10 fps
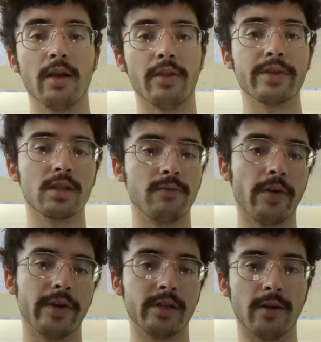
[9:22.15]
And this is
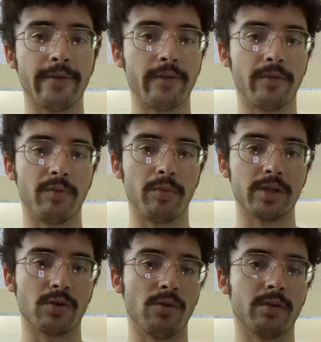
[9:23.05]
very different from the way
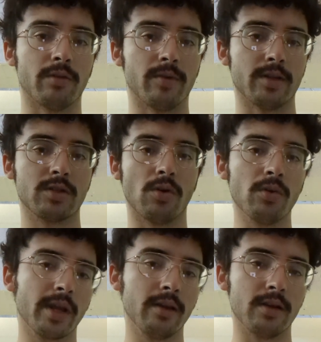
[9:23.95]
Tolkien writes.
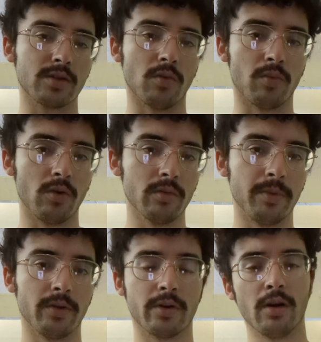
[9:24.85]
Tolkien is a world
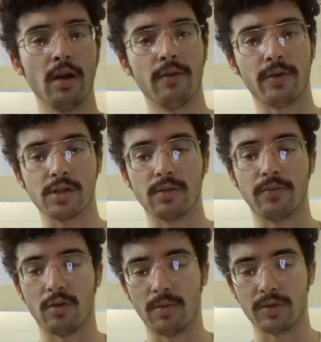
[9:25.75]
builder first and
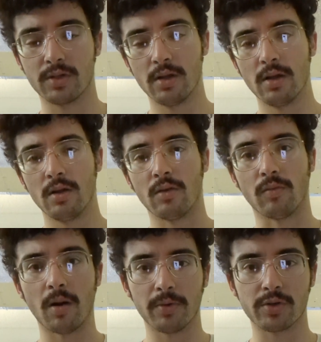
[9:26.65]
foremost.
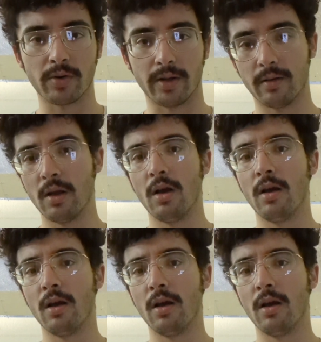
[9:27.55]
Robert Jordan,